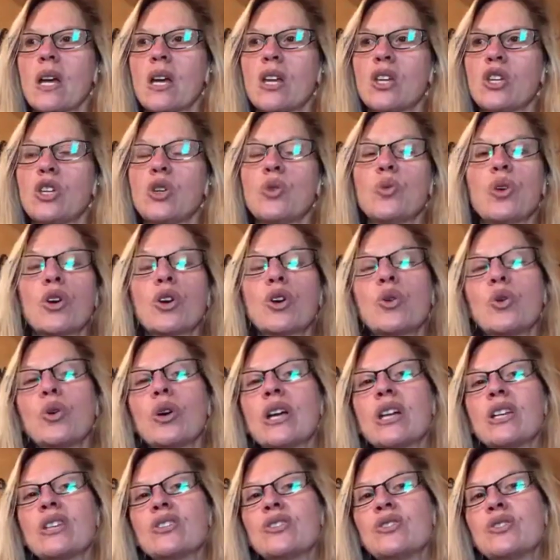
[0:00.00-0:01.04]
you are
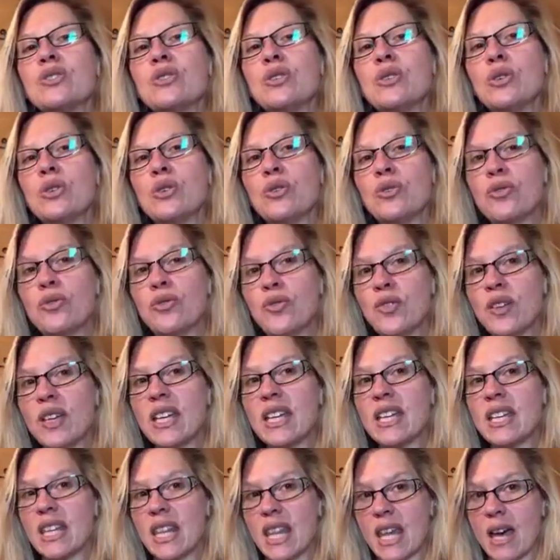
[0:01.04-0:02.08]
going to
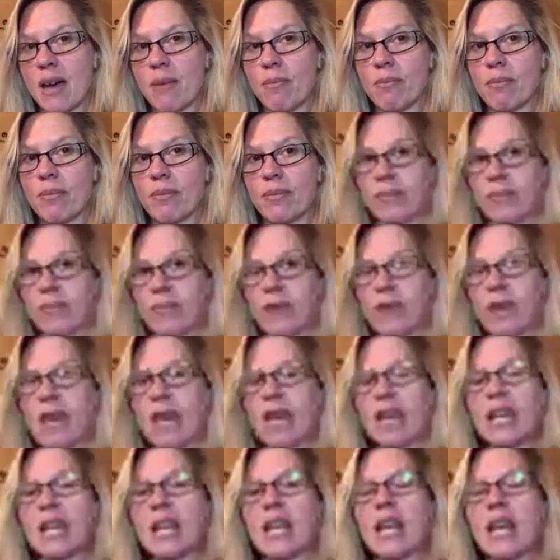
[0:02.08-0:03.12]
feed them,
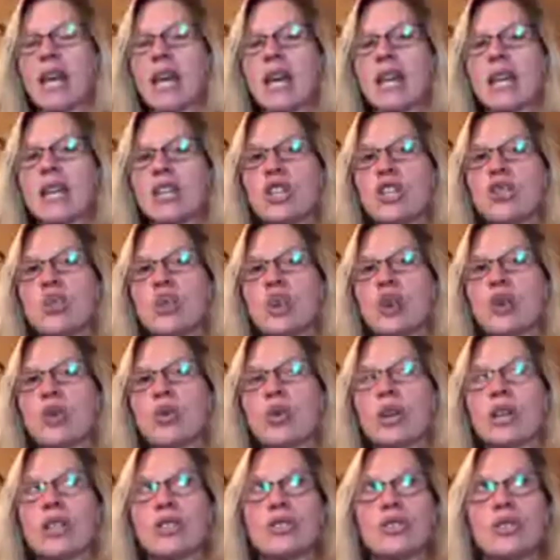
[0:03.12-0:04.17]
and you are
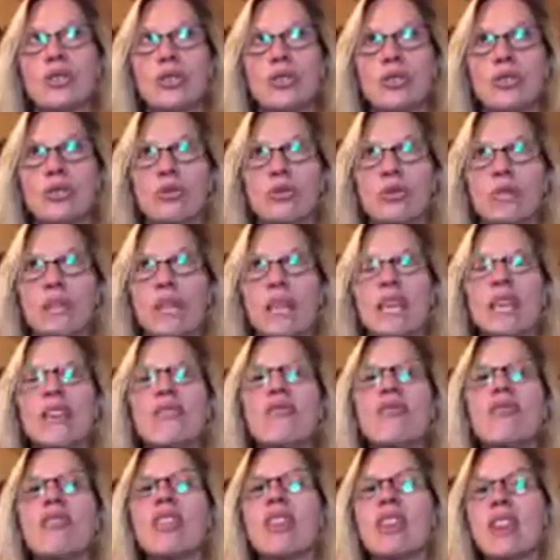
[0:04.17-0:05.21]
going to
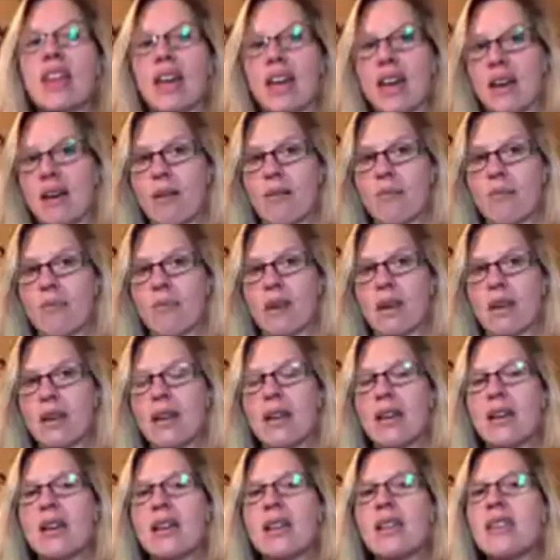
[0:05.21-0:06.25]
give them
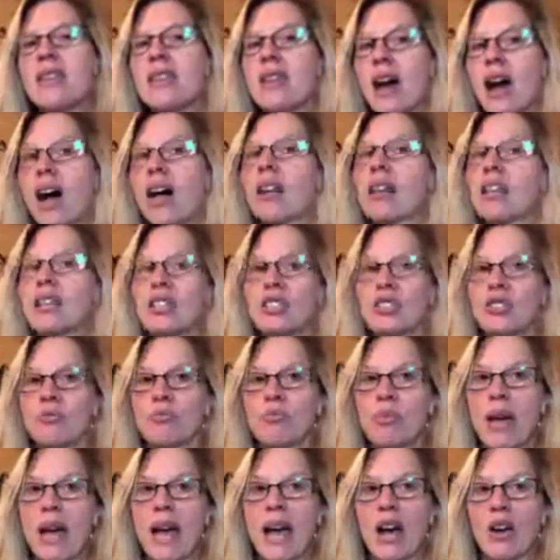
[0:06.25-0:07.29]
knowledge and
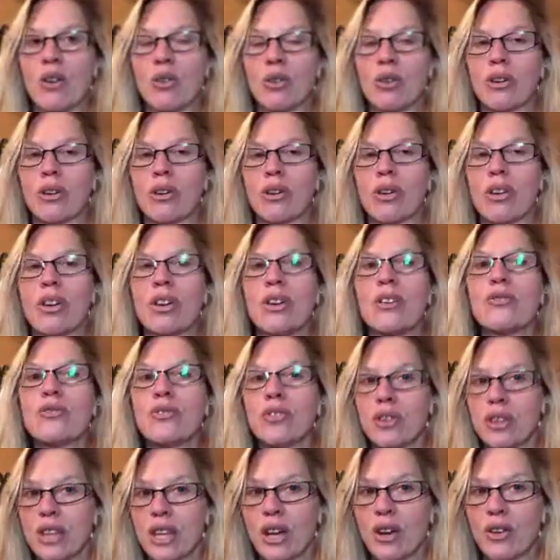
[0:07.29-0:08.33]
power
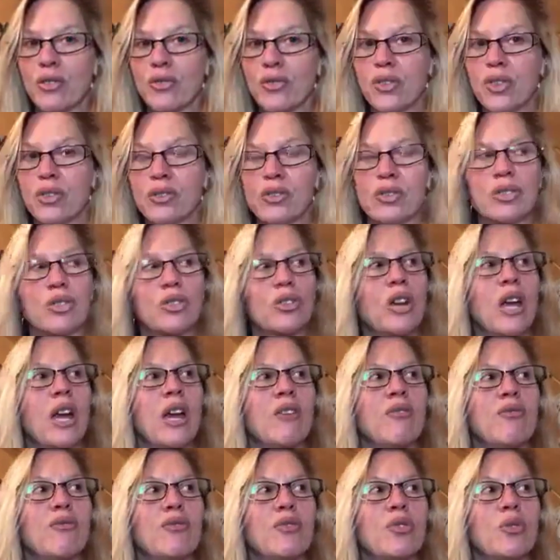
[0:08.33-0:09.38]
for their future
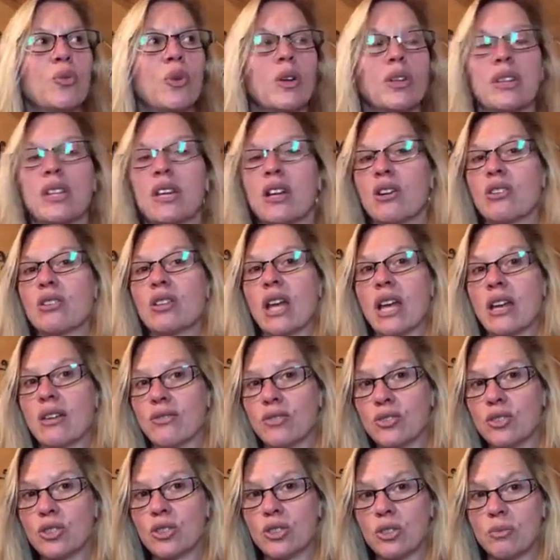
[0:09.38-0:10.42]
and for what their life
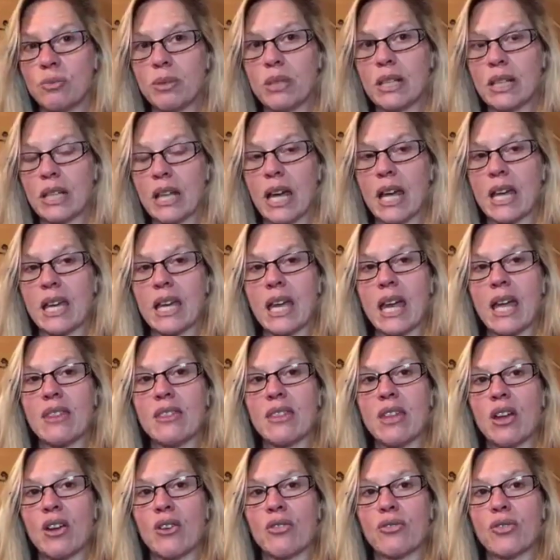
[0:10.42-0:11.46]
should be like and
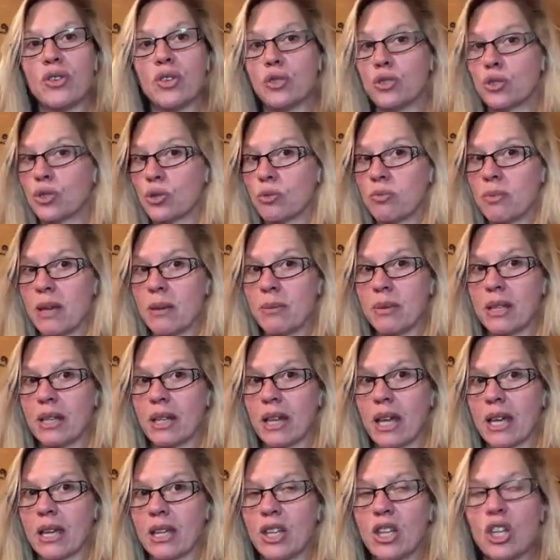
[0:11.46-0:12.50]
their future may be
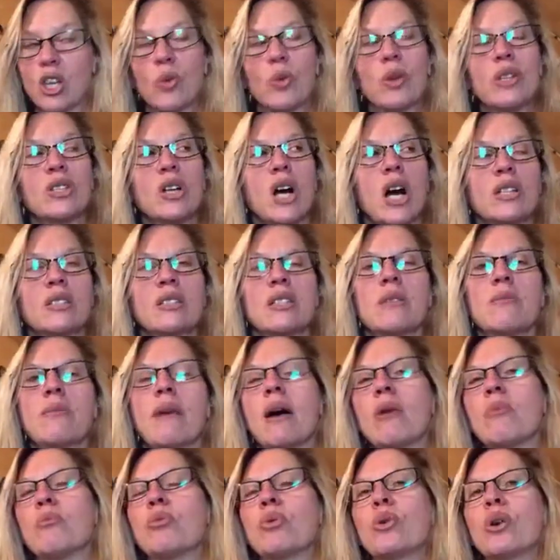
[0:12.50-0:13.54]
like. You know, we talk to the
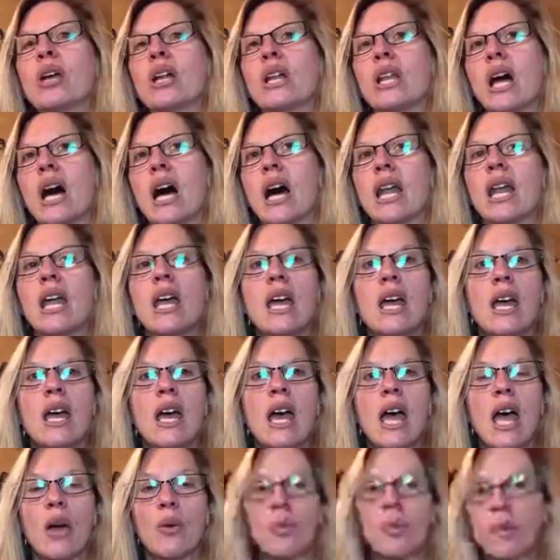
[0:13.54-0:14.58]
mountain boy a lot,
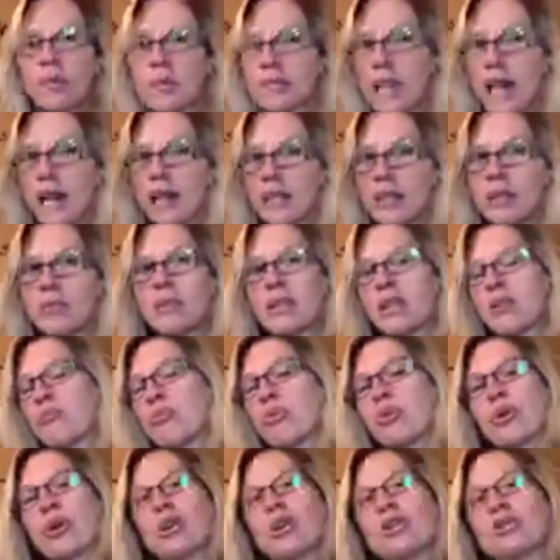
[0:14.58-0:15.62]
and we tell him the
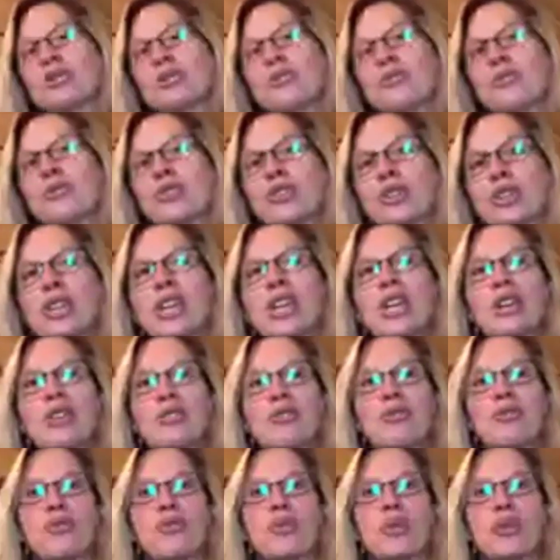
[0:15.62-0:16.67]
importance of looking
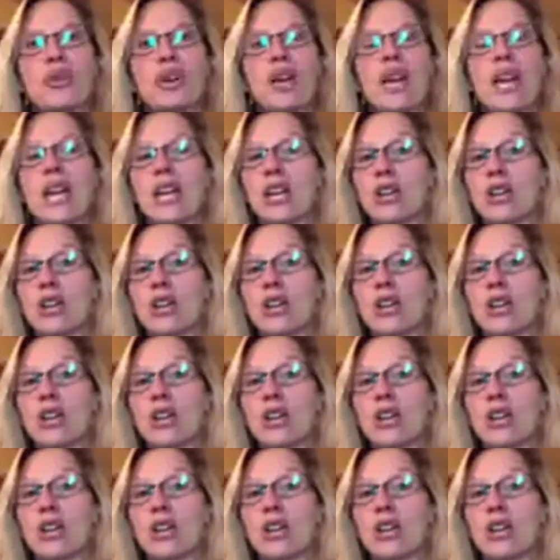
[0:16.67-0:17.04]
for a